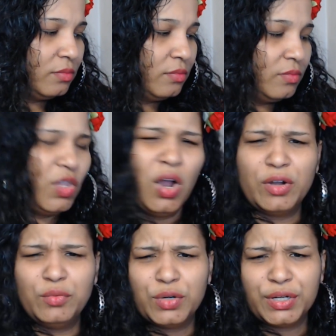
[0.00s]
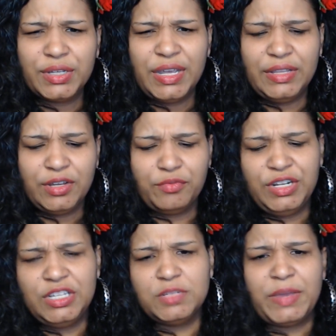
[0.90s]
the artwork and their
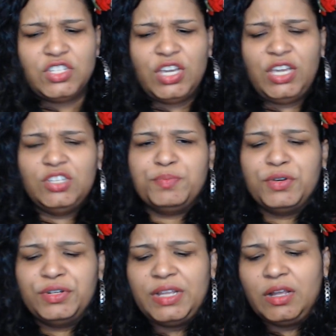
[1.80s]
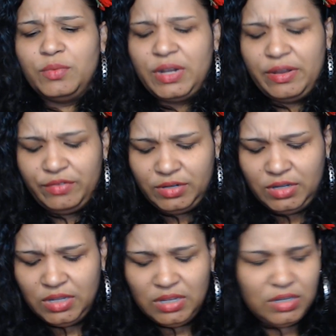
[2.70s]
readings might change per deck or whatever.
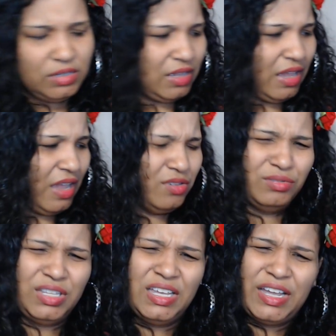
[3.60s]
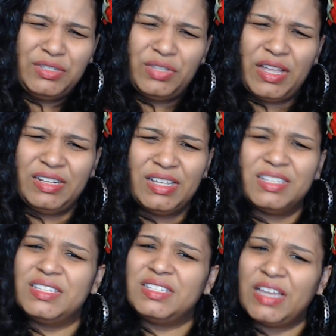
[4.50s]
I don't think I do that
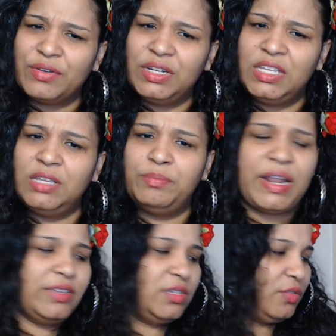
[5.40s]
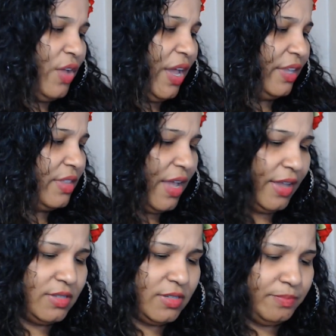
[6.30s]
necessarily, but I just find
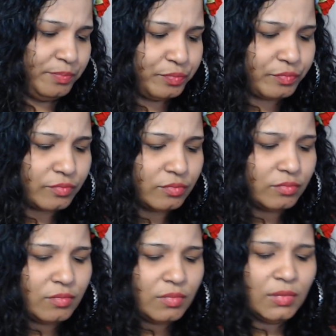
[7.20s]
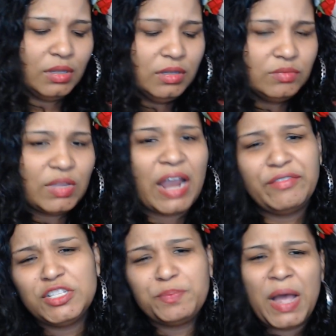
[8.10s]
that I
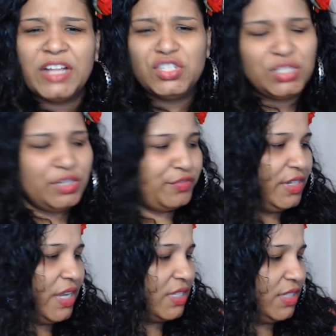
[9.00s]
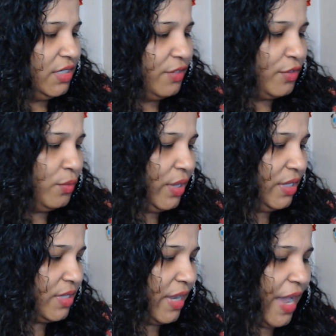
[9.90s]
respond to different decks in different
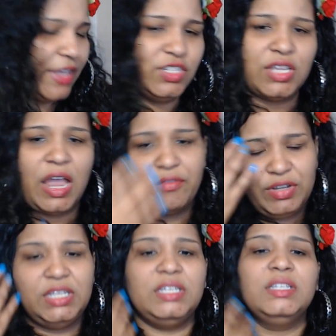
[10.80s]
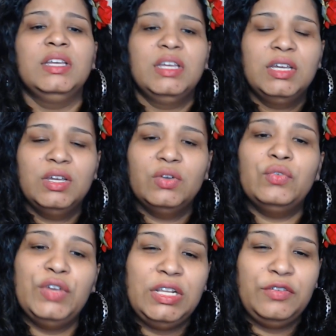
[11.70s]
ways. Like I really,
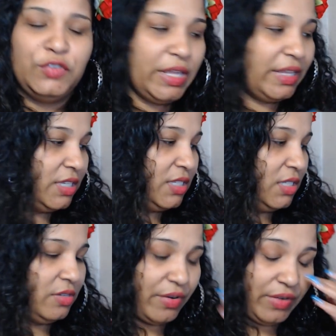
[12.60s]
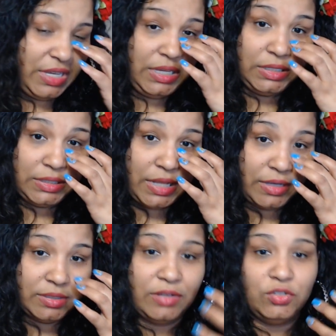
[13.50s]
really feel like this is a very healing
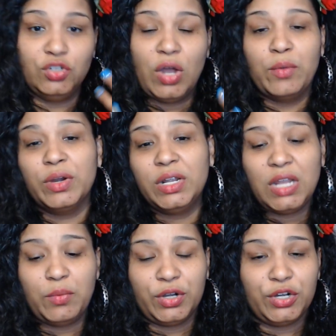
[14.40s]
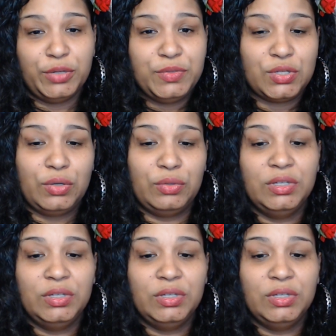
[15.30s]
deck. And you know, I work a lot with herbs, so